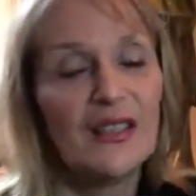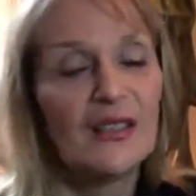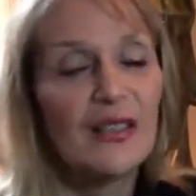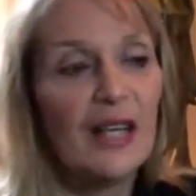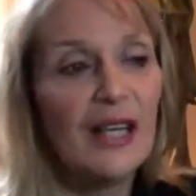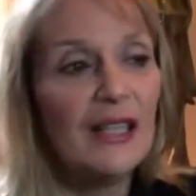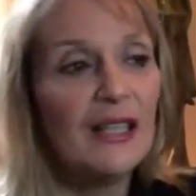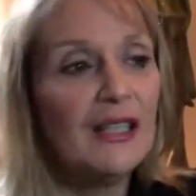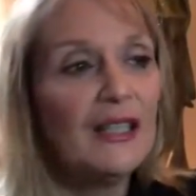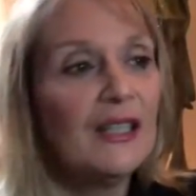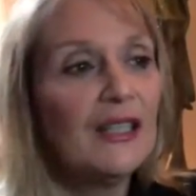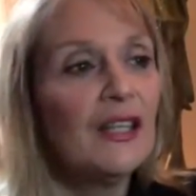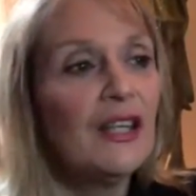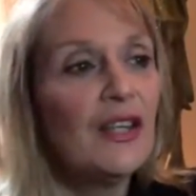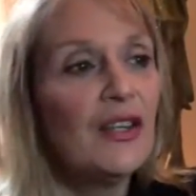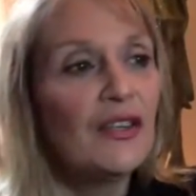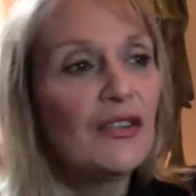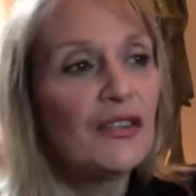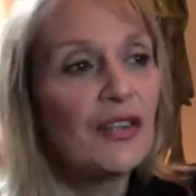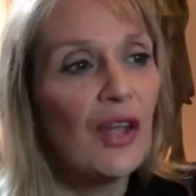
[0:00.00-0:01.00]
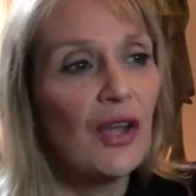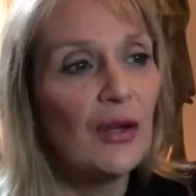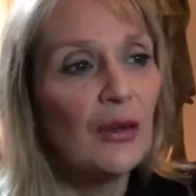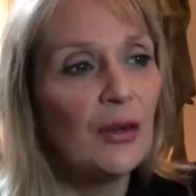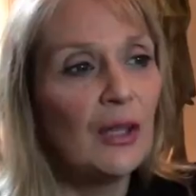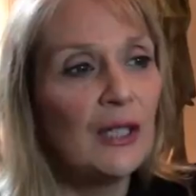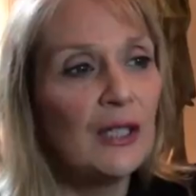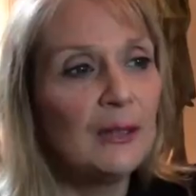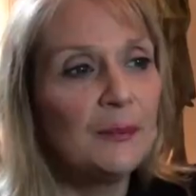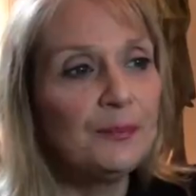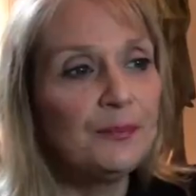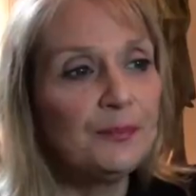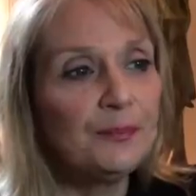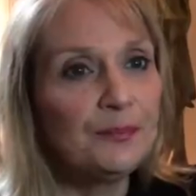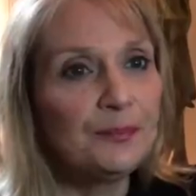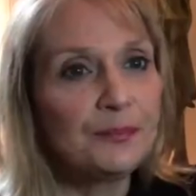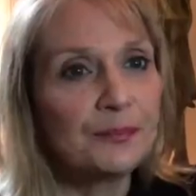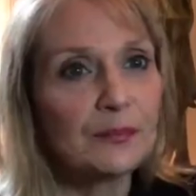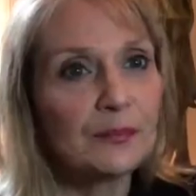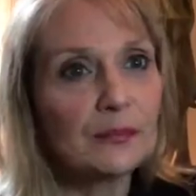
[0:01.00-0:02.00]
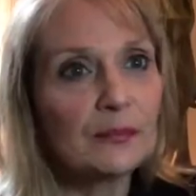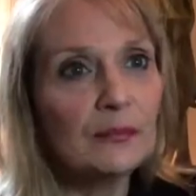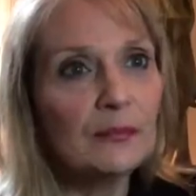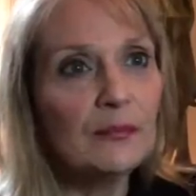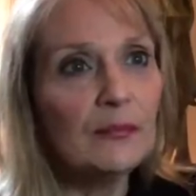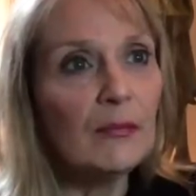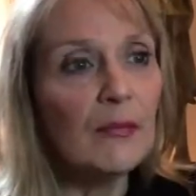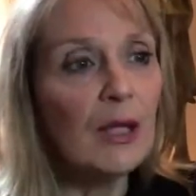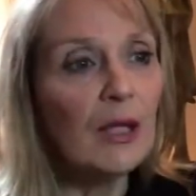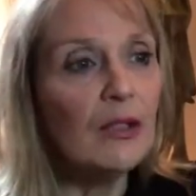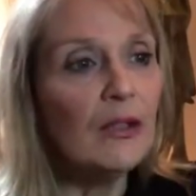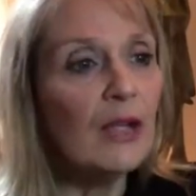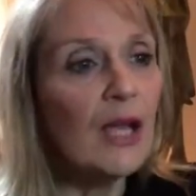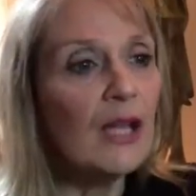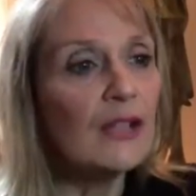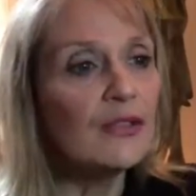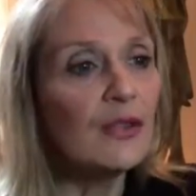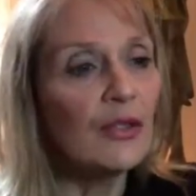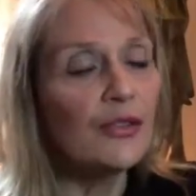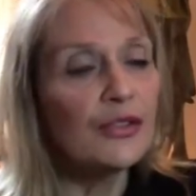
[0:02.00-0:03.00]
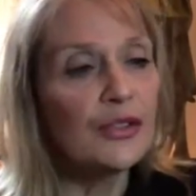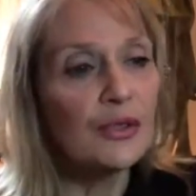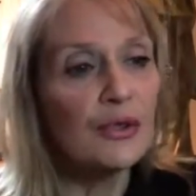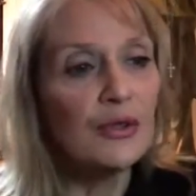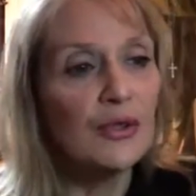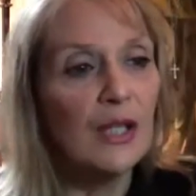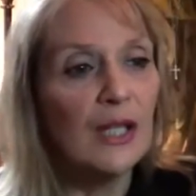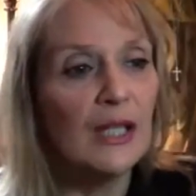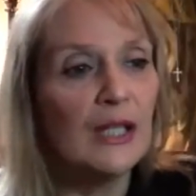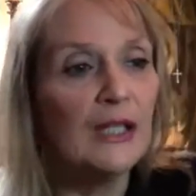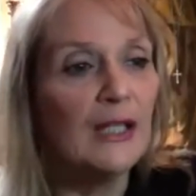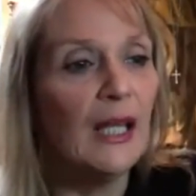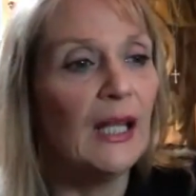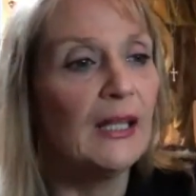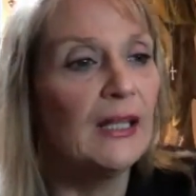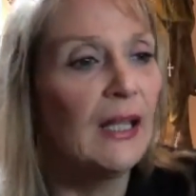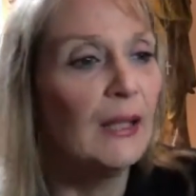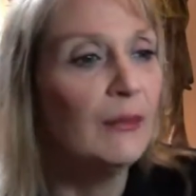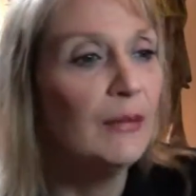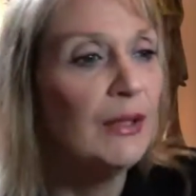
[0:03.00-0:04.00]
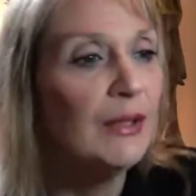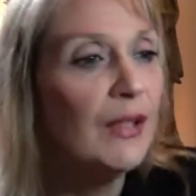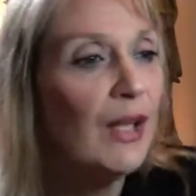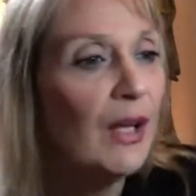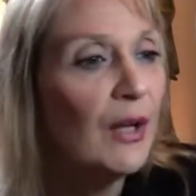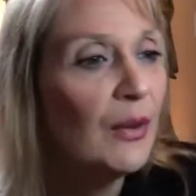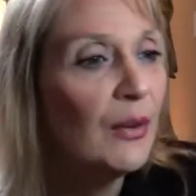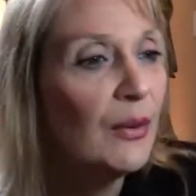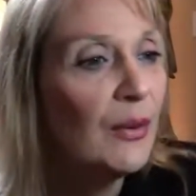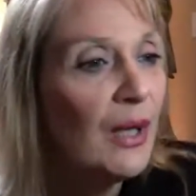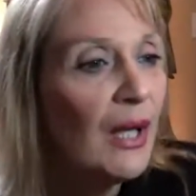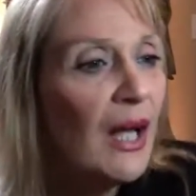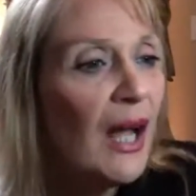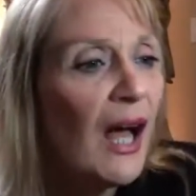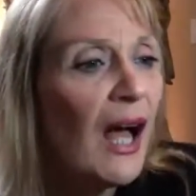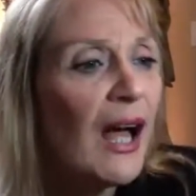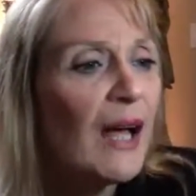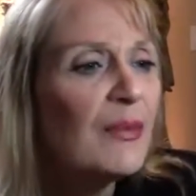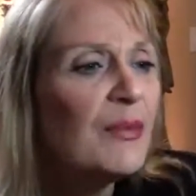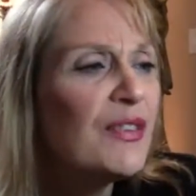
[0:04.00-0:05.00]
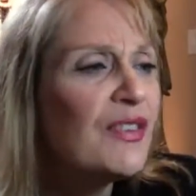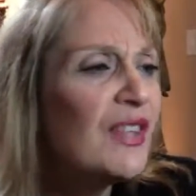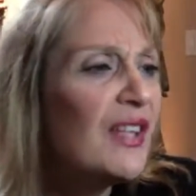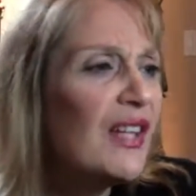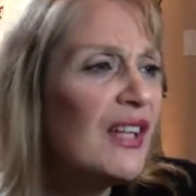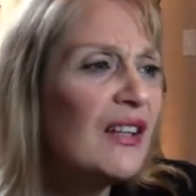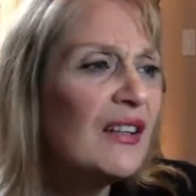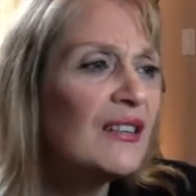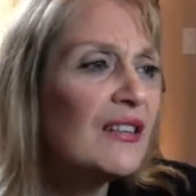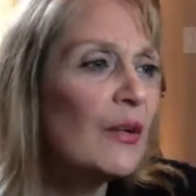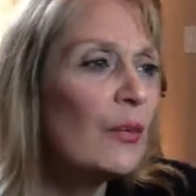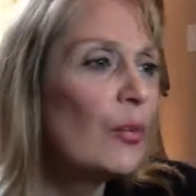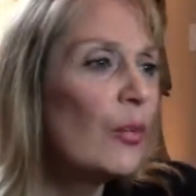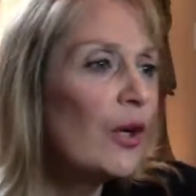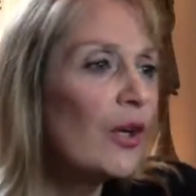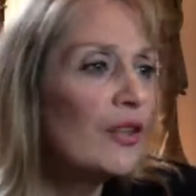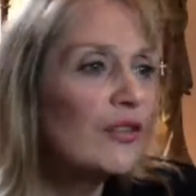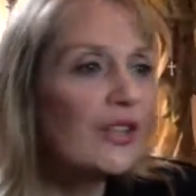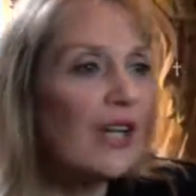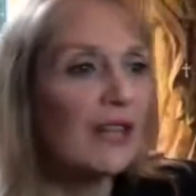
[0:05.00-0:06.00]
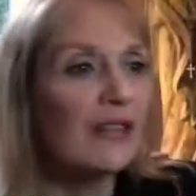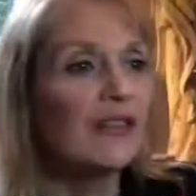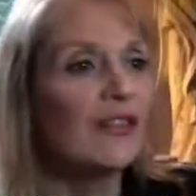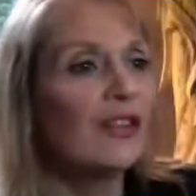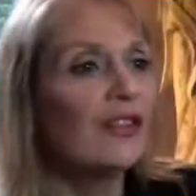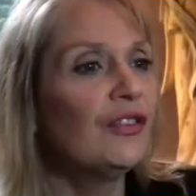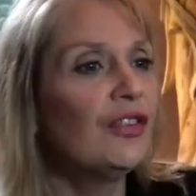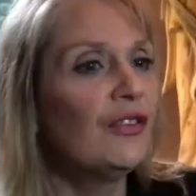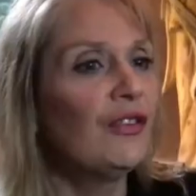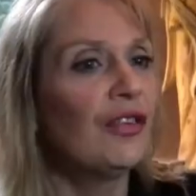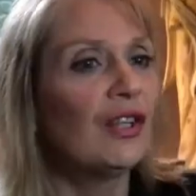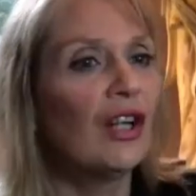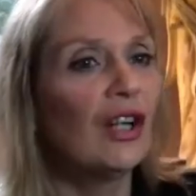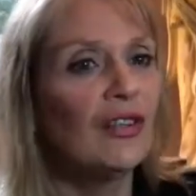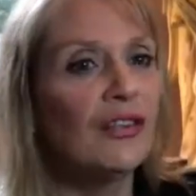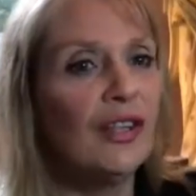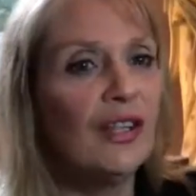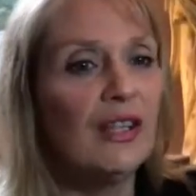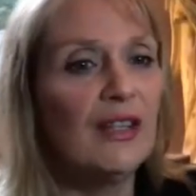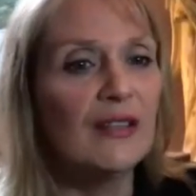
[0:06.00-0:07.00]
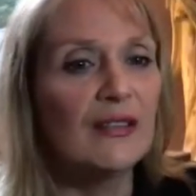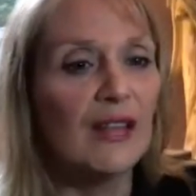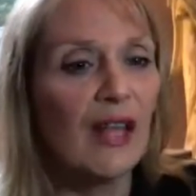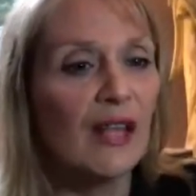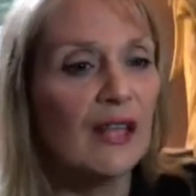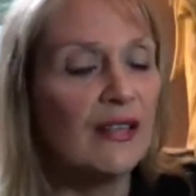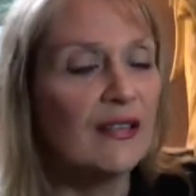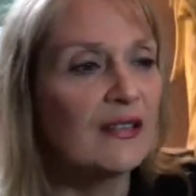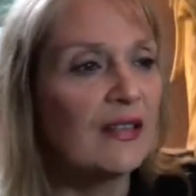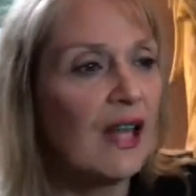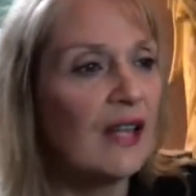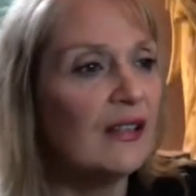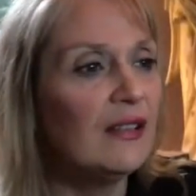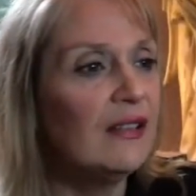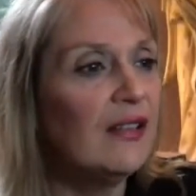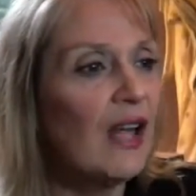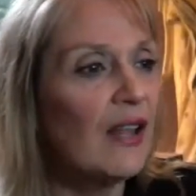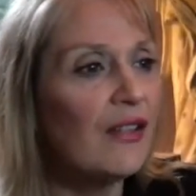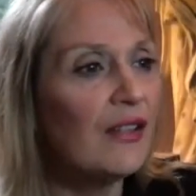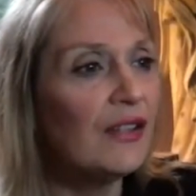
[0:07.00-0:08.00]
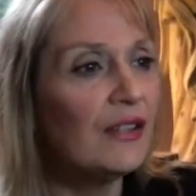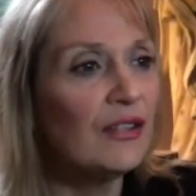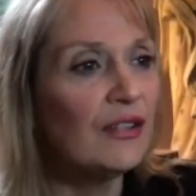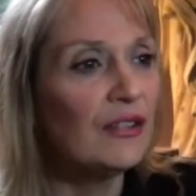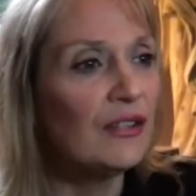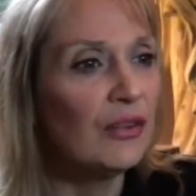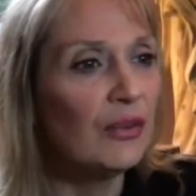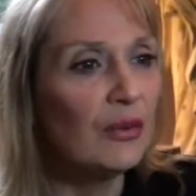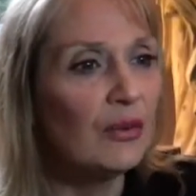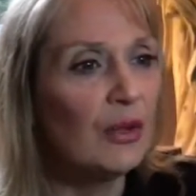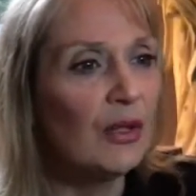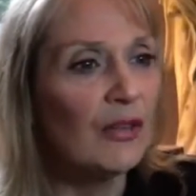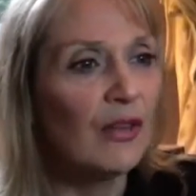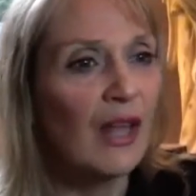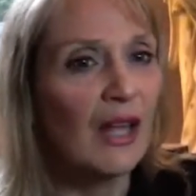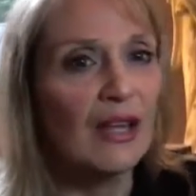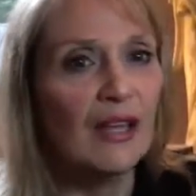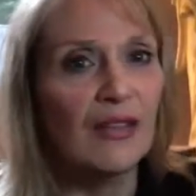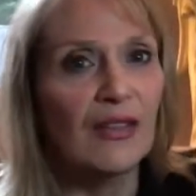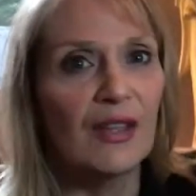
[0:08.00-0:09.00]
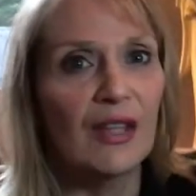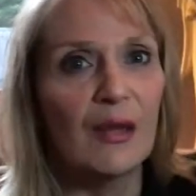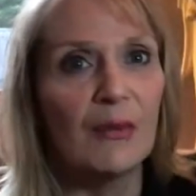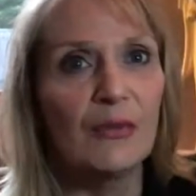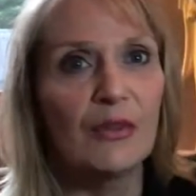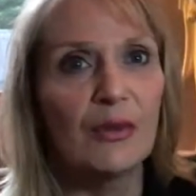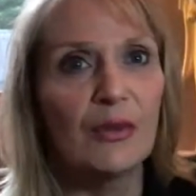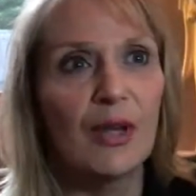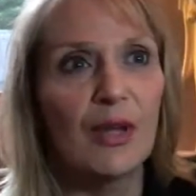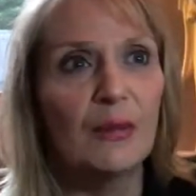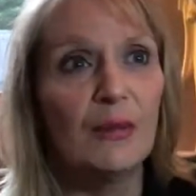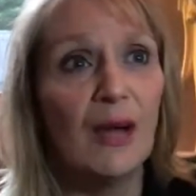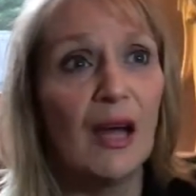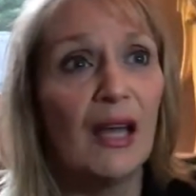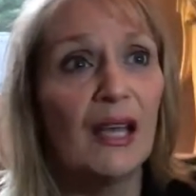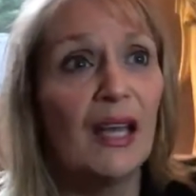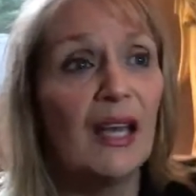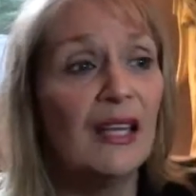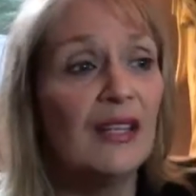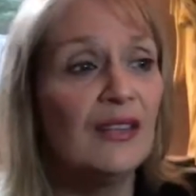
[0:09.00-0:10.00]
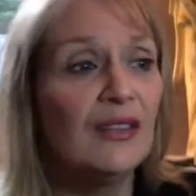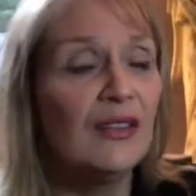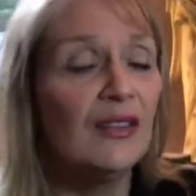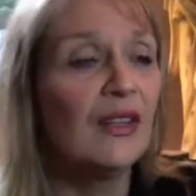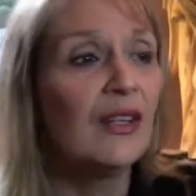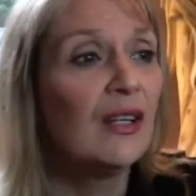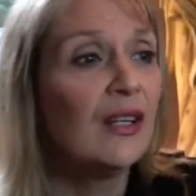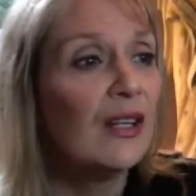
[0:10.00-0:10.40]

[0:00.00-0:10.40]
right? So you guys all tune in and let me know. I'm seeing some weird technical difficulties, and it's got nothing to do with anything I'm doing on my end.